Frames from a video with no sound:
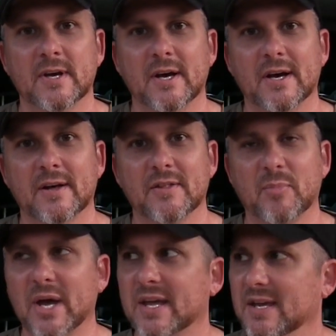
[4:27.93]
uh,
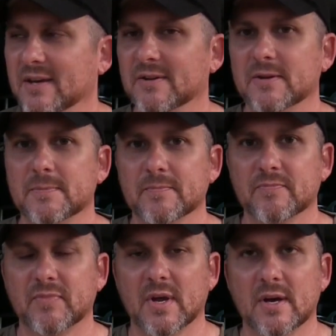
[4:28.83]
the back end.
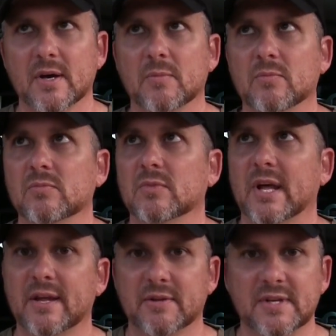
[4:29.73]
Um,
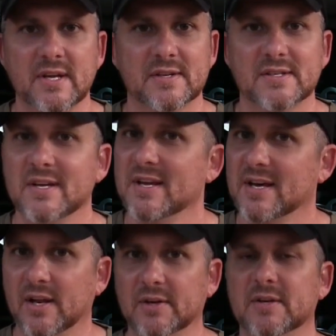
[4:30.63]
like the tents.
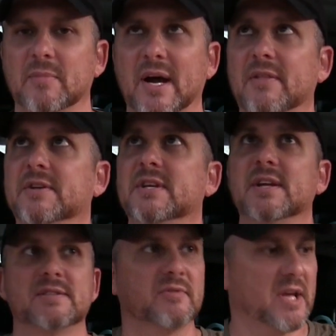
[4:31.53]
I looked at buying the
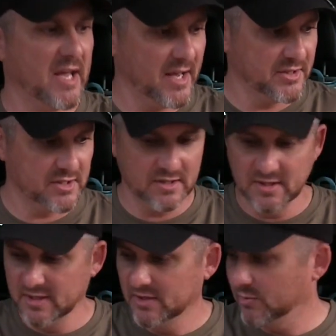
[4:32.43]
tents for the hatch,
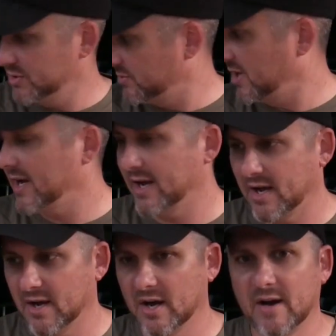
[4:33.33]
which would uh,
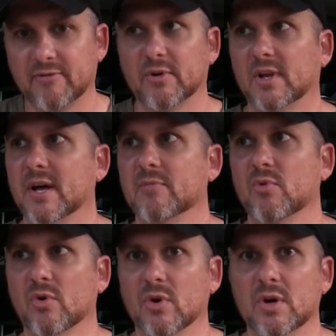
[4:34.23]
offer a lot
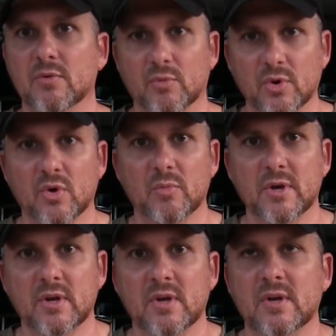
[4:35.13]
more
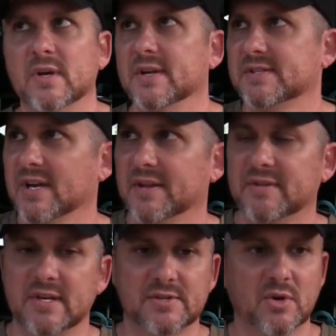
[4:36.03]
room, and it's
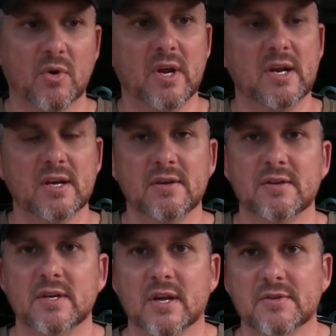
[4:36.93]
got the screen,
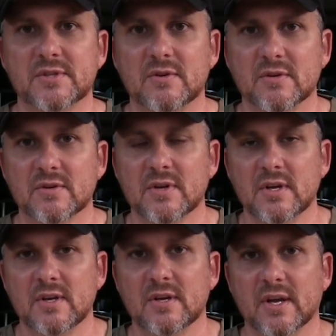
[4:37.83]
you know, so you can
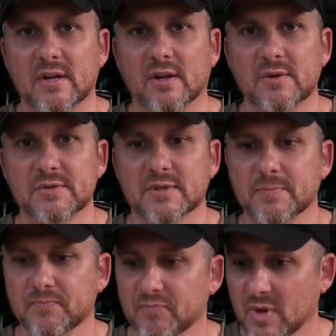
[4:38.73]
enclose it.
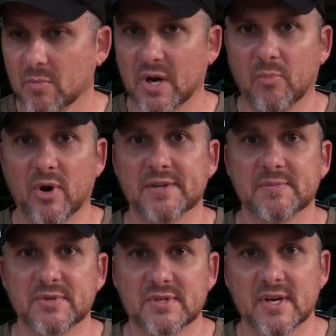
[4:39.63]
But I brought
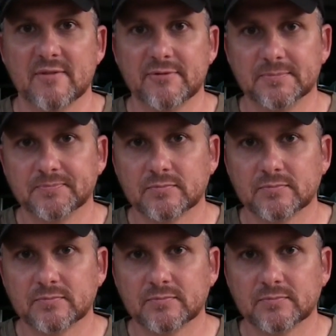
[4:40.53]
some stuff.